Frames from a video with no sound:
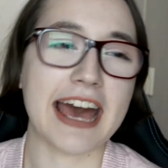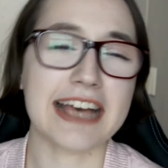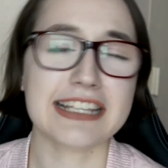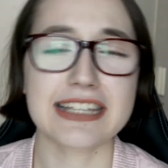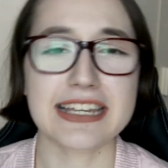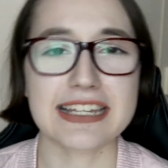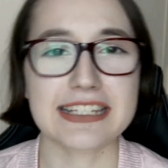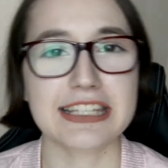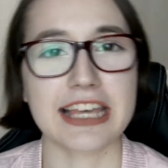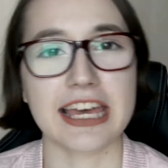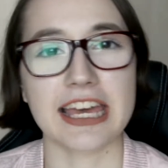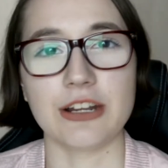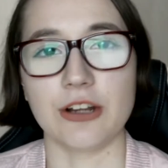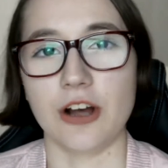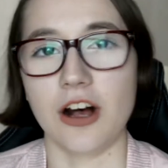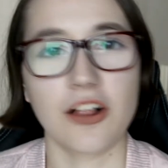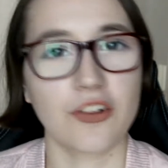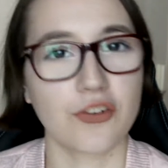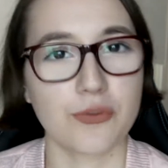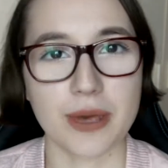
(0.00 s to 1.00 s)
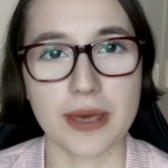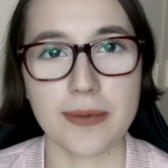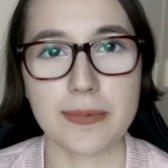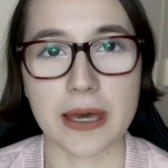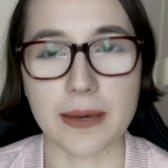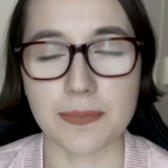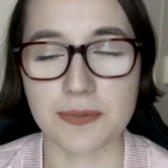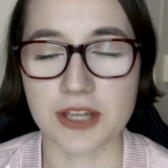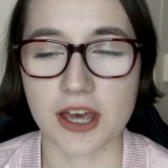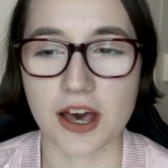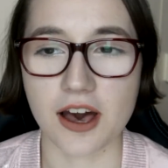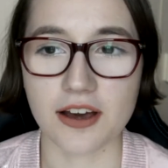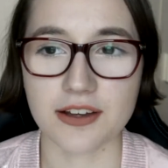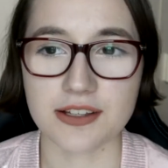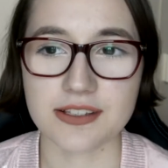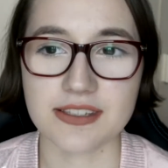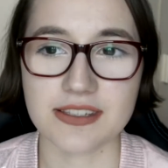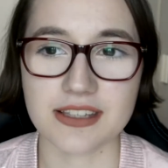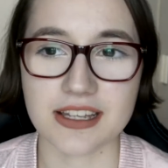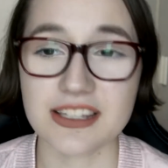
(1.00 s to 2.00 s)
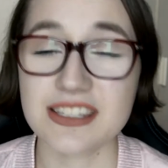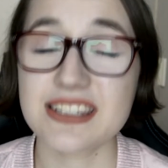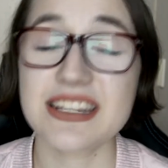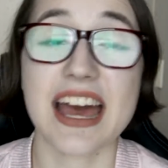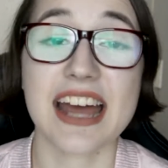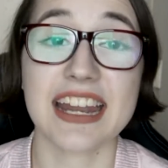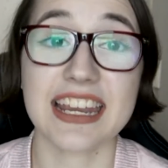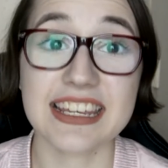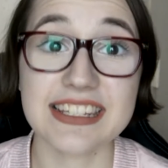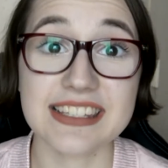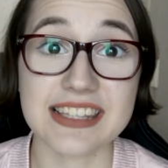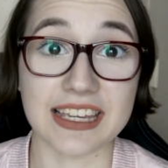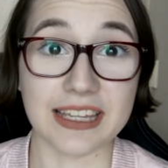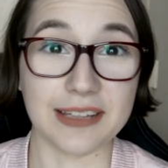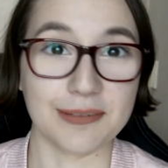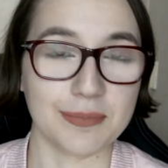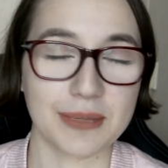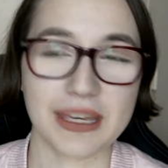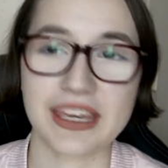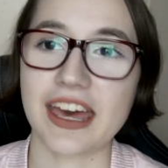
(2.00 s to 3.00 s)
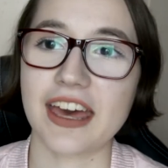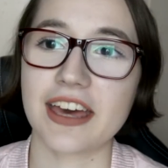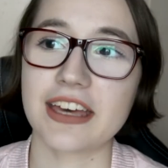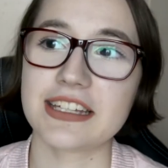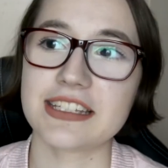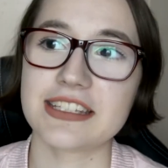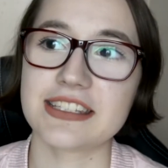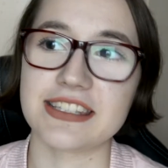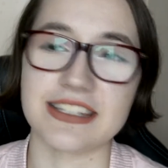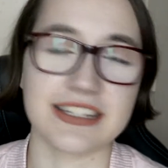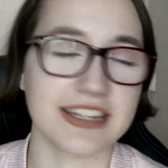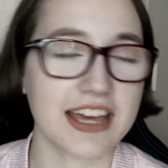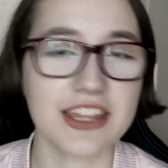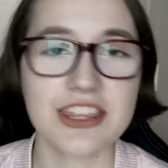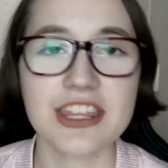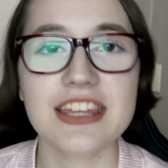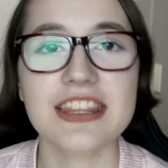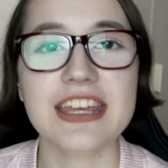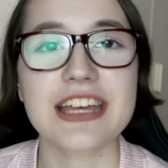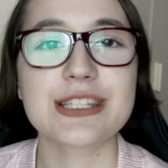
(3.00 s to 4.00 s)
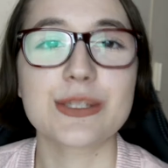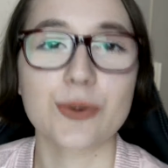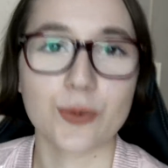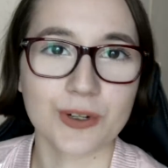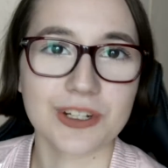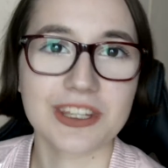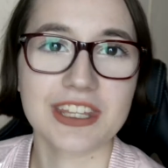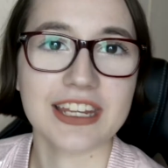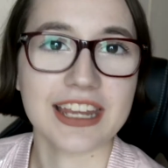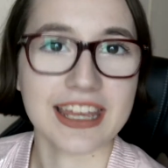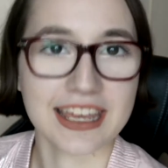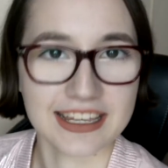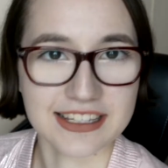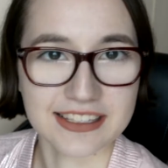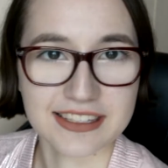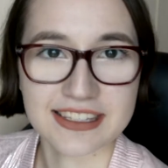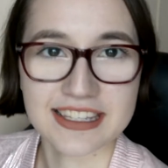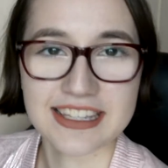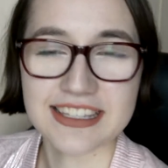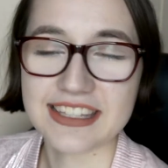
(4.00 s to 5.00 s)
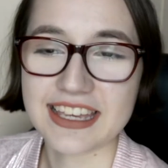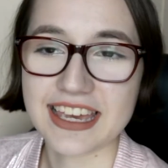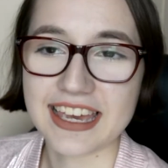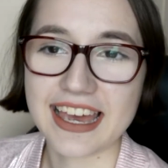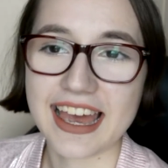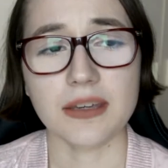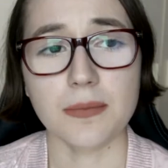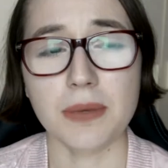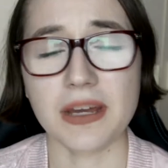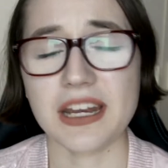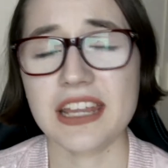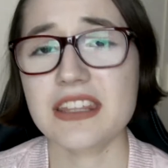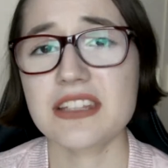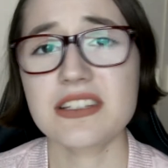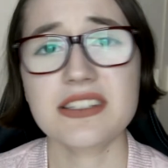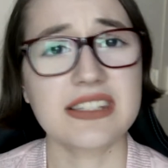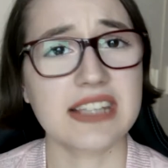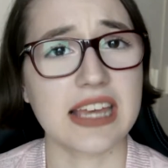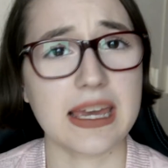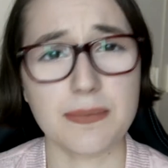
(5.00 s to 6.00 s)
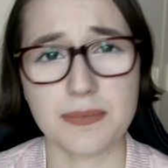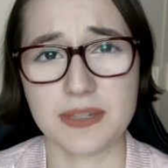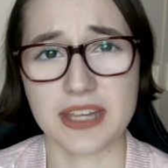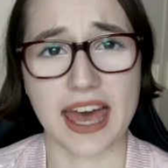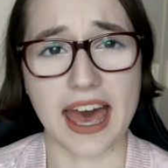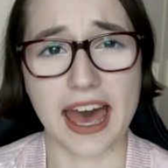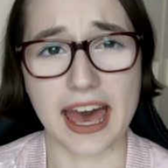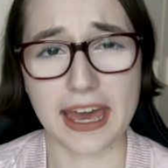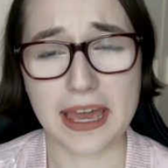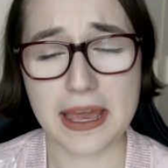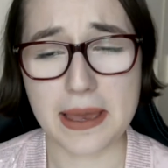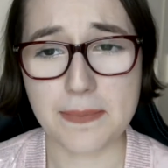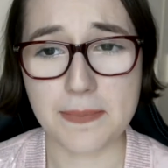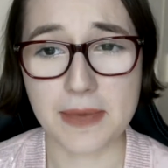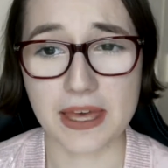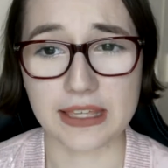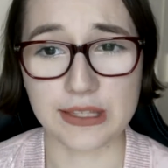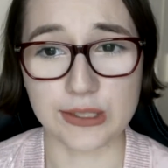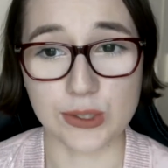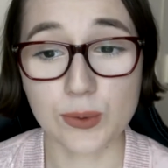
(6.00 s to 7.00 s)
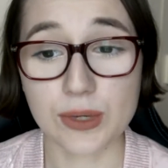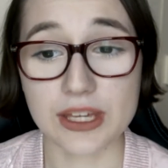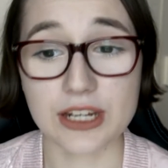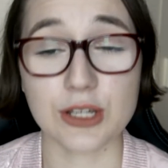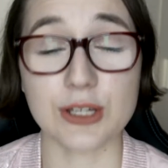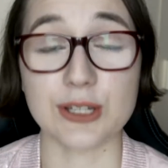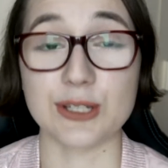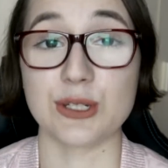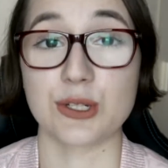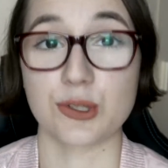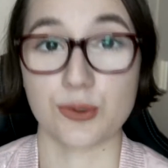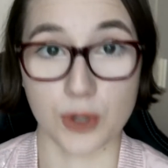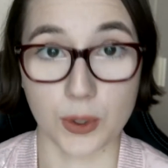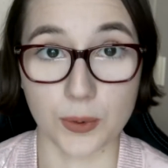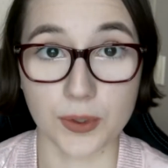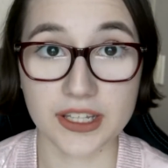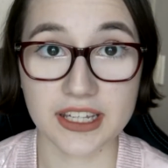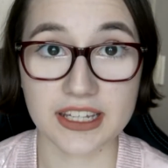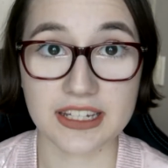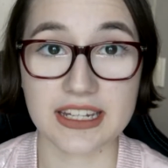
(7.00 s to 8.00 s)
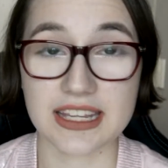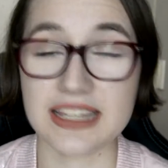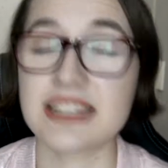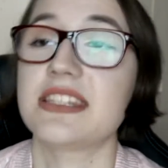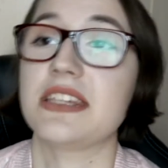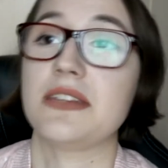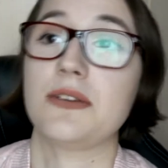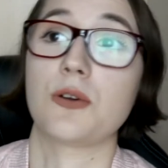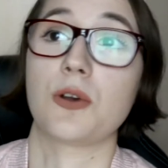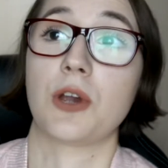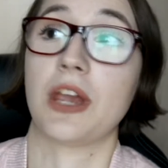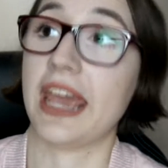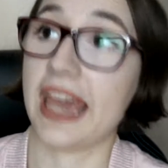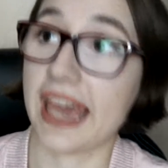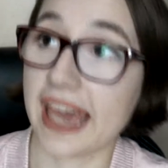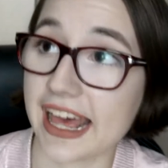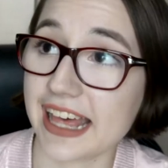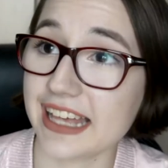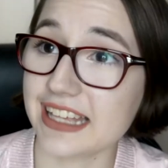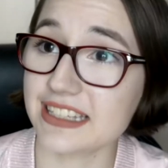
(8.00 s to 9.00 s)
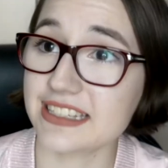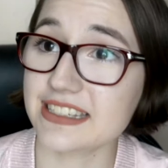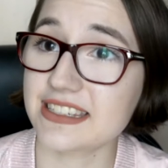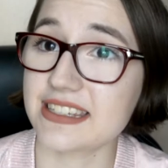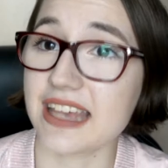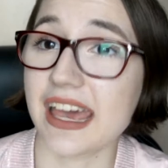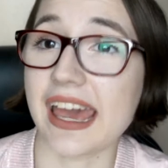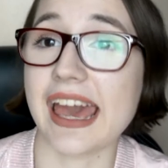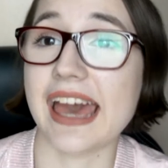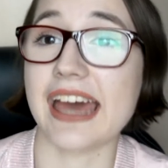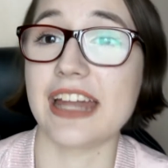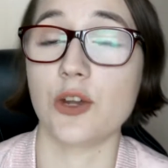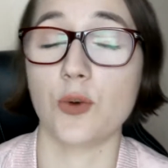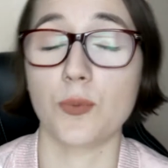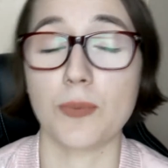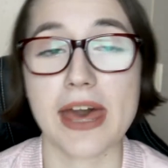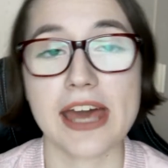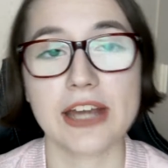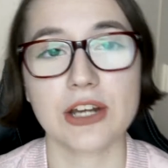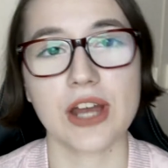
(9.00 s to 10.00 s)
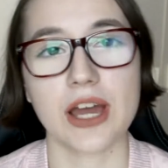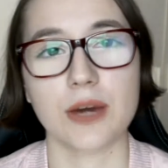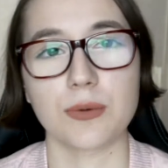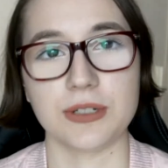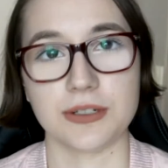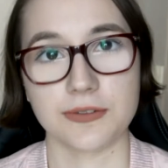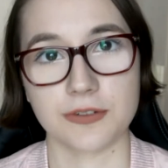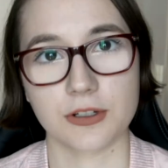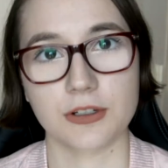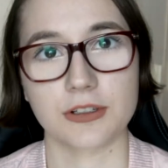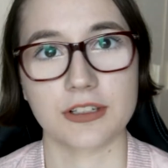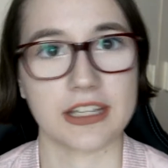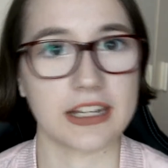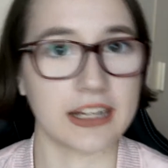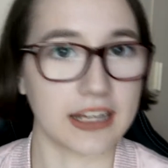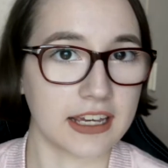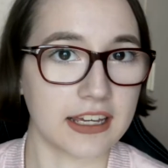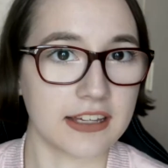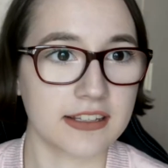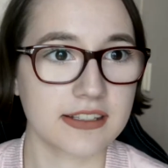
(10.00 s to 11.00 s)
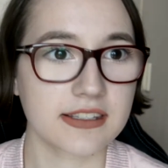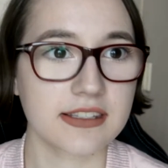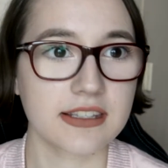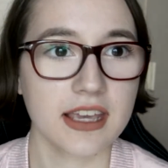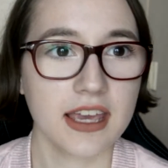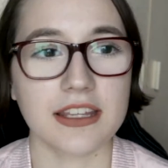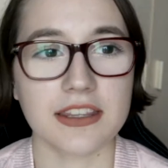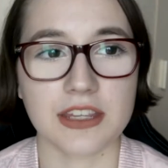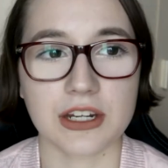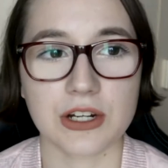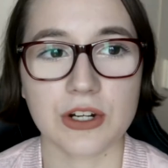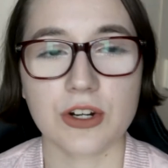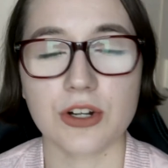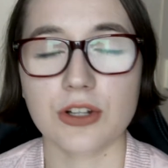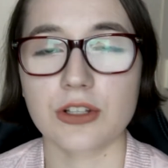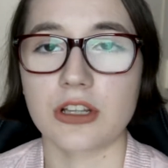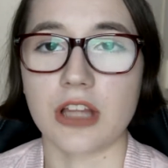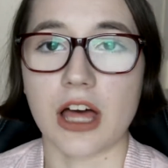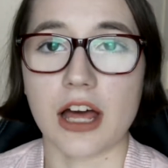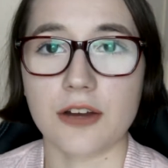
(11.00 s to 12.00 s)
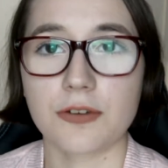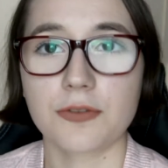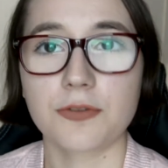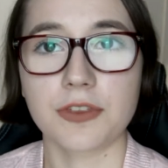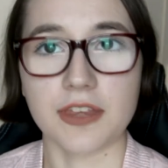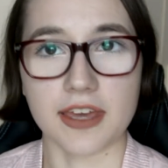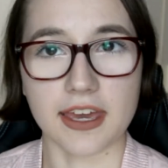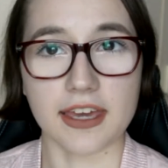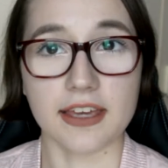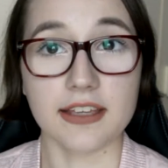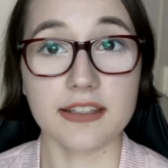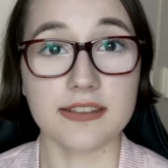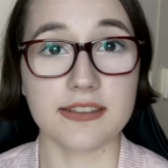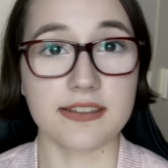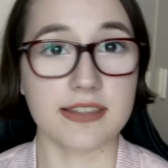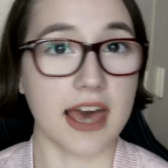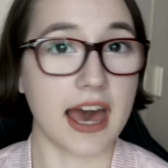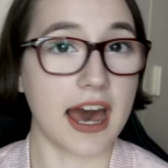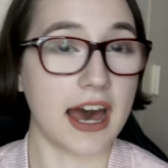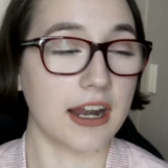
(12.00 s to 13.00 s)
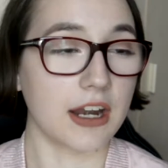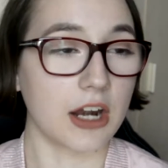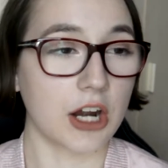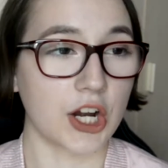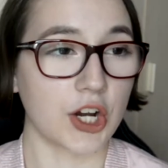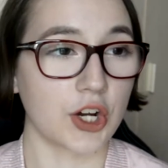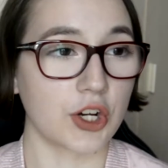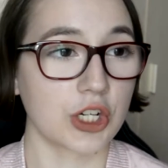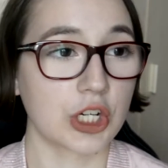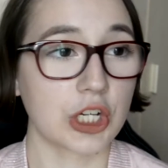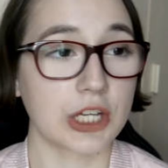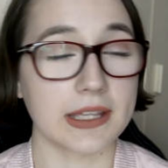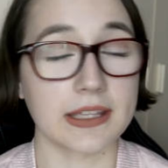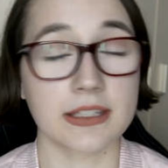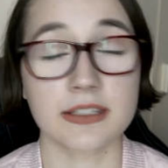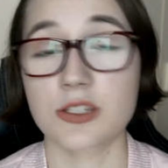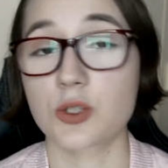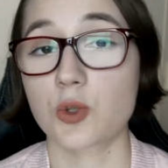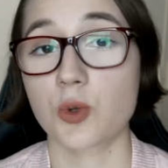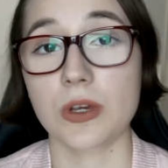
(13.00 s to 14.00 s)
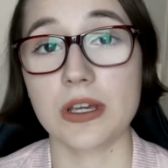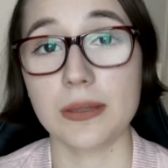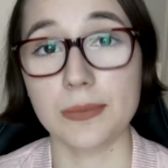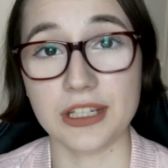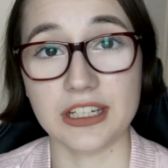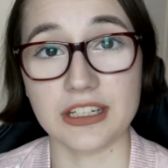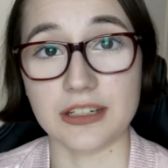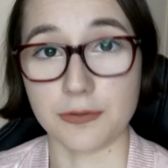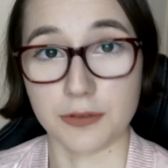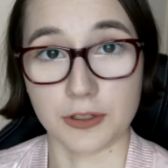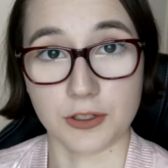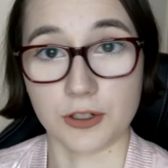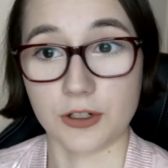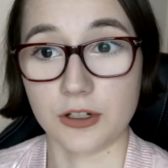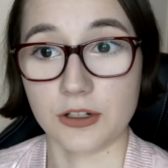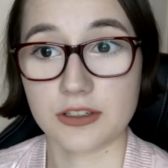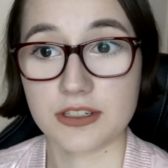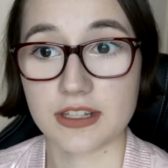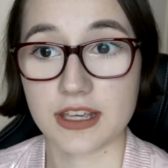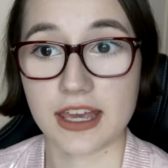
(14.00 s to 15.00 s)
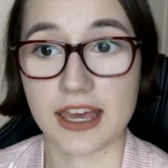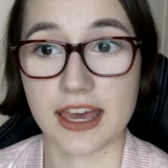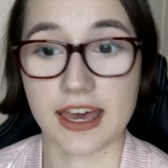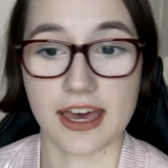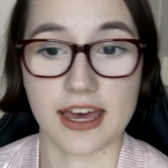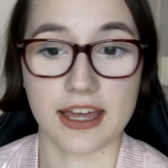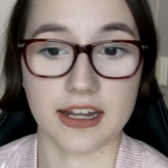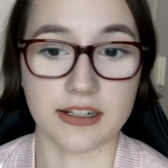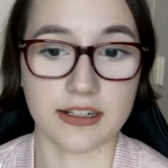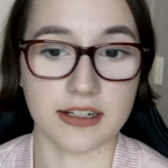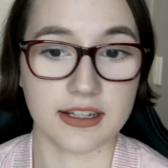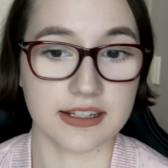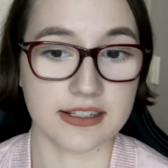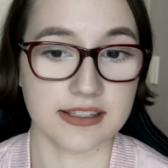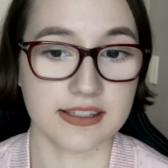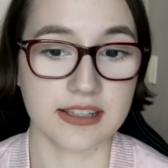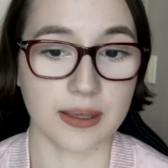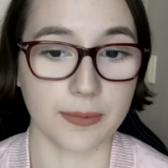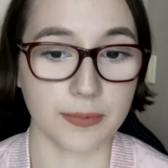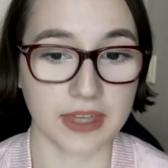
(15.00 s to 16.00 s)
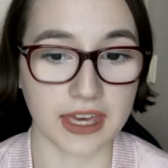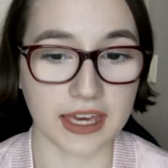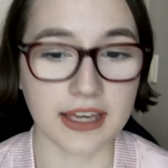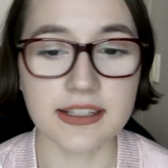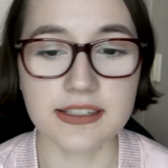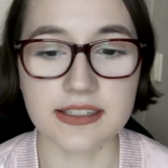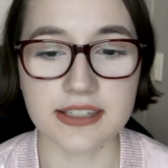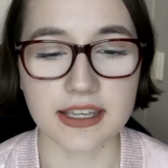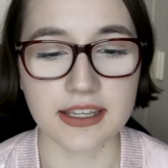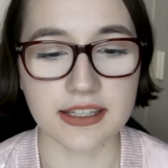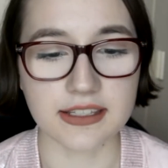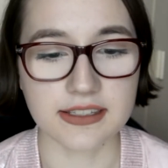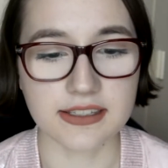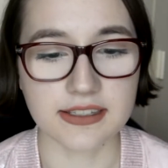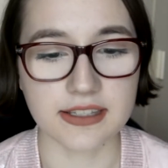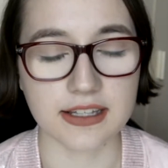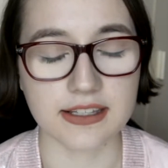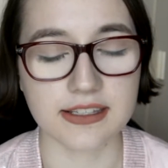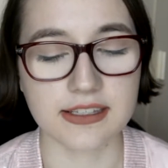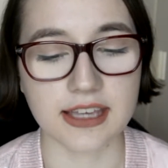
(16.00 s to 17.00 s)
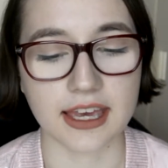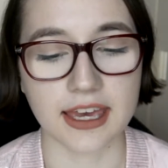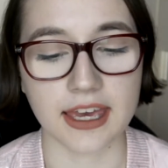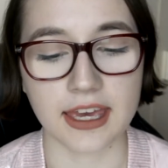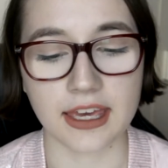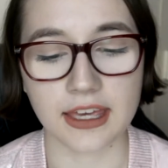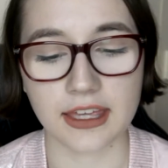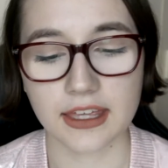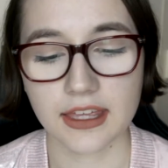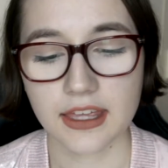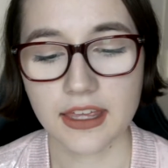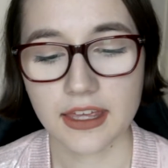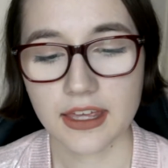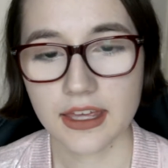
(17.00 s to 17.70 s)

as I say in all of my pep talks, it's not easy because nothing that's worth it is easy, but at the same time, you can control it, it's in your hands, and no matter how difficult it is, there are a lot of things that are extremely difficult and and in some cases it's like